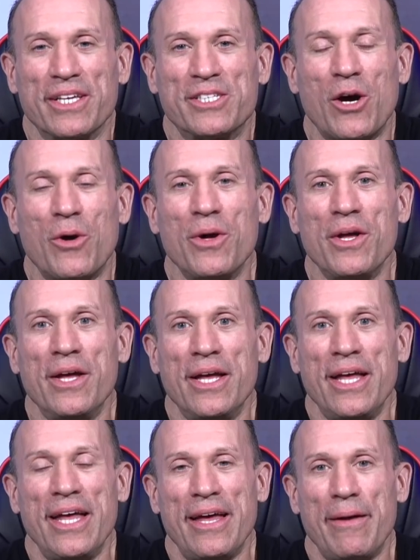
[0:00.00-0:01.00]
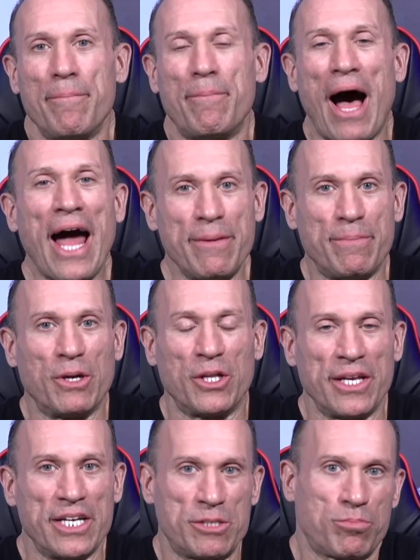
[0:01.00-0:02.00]
So
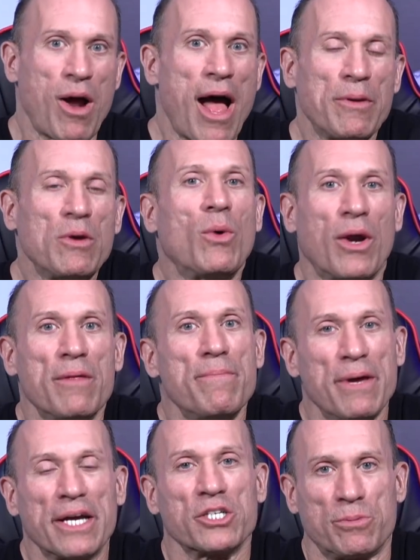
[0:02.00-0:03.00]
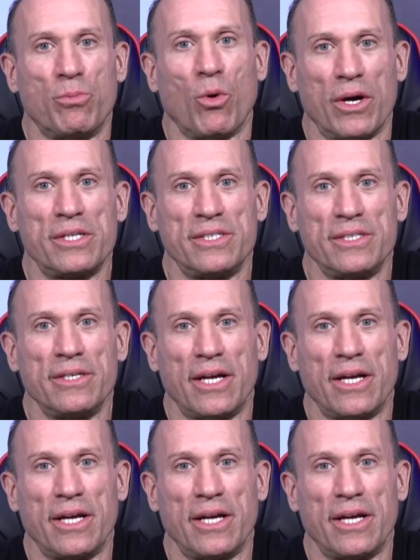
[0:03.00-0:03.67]
bodybuilding is probably one of the biggest sports,